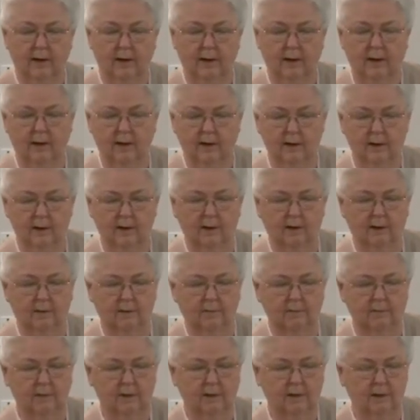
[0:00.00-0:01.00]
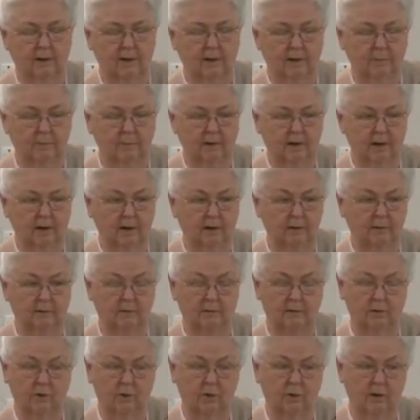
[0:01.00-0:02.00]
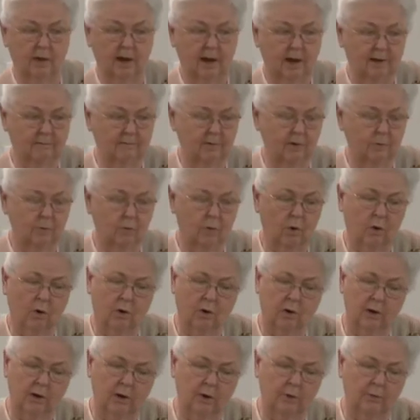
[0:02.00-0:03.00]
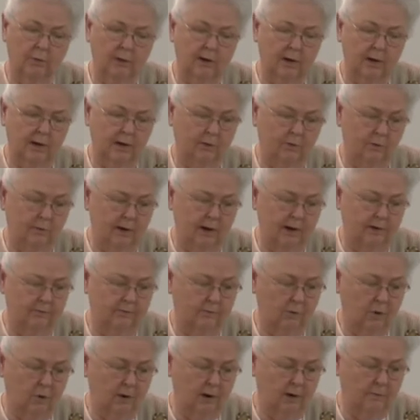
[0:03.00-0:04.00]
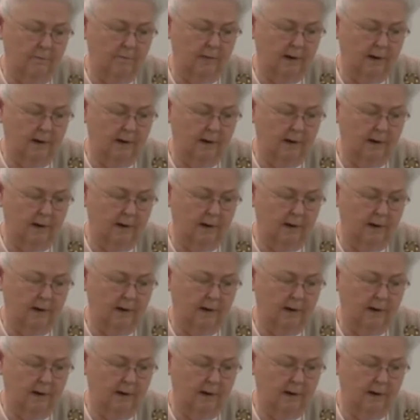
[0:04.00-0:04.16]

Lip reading: And it had been a heavy workload getting ready for it.